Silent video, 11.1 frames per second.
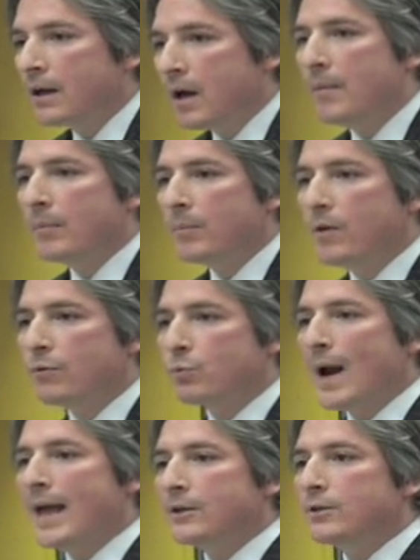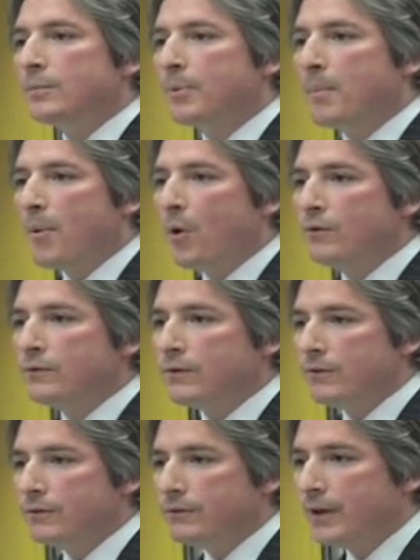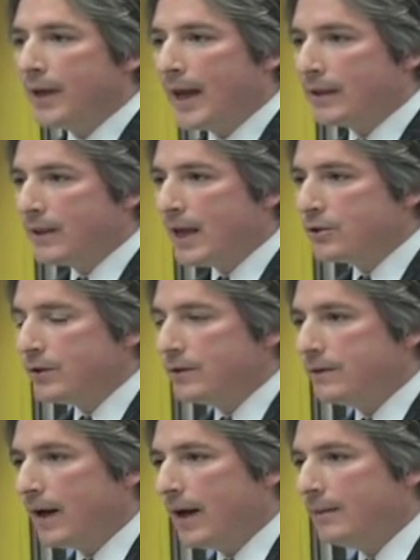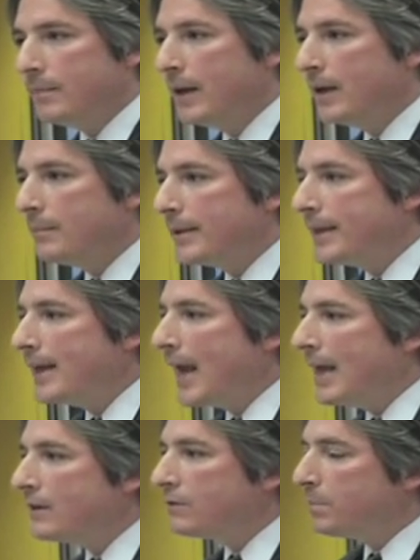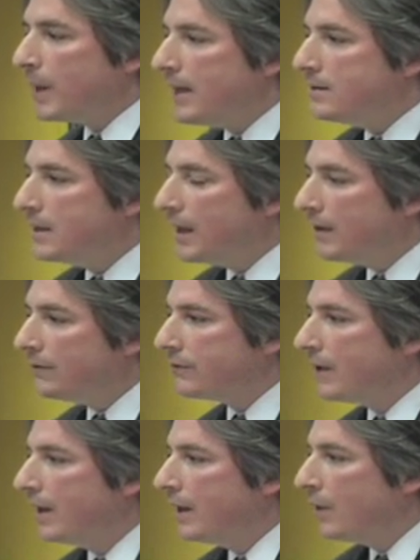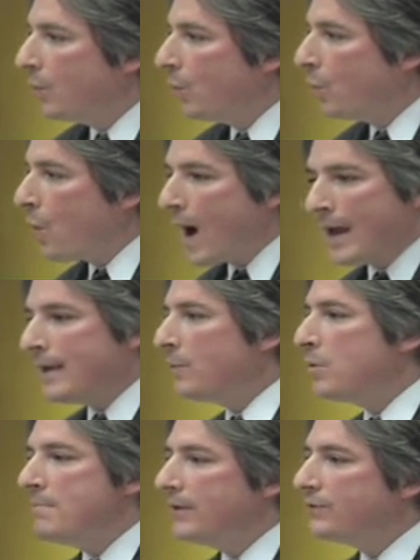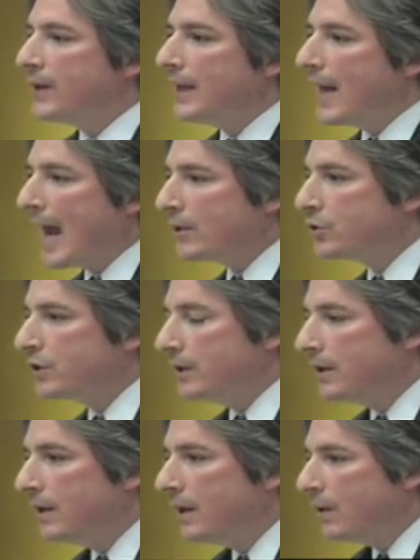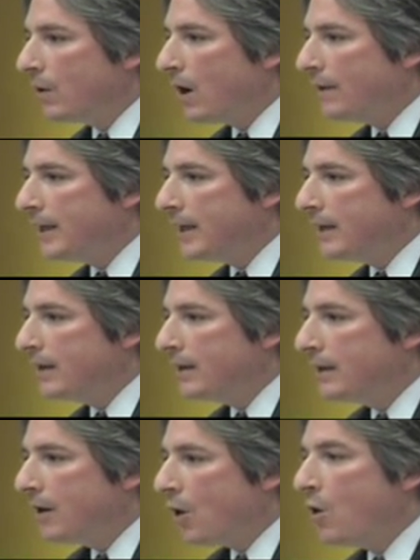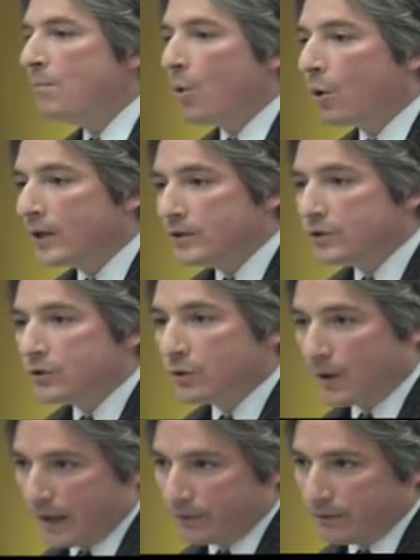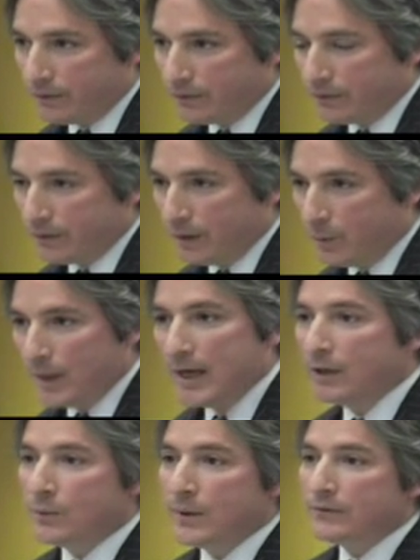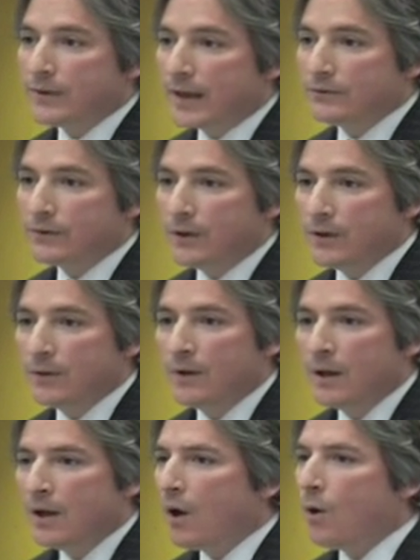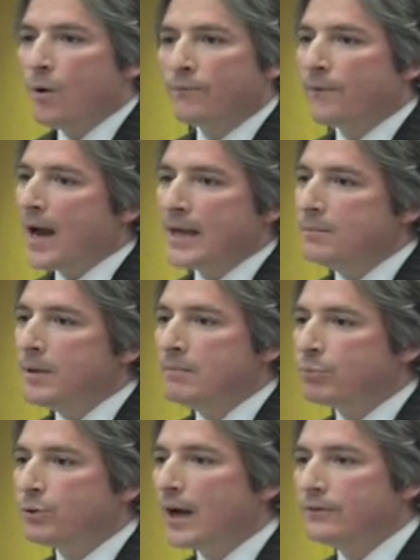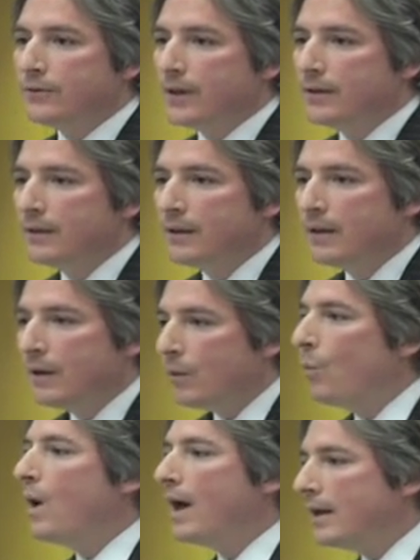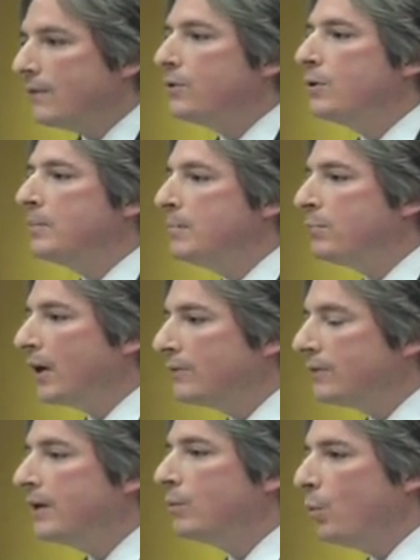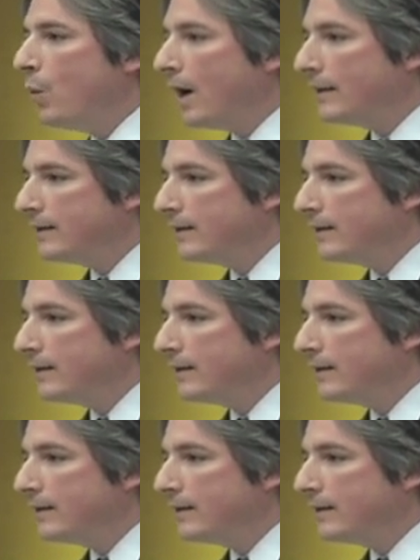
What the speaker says: come up with radical proposals at election time, but they can't explain to us why they were missing in action on the home mortgage crisis when Hillary says to you, oh, if I had been president. What? If you had been president, what?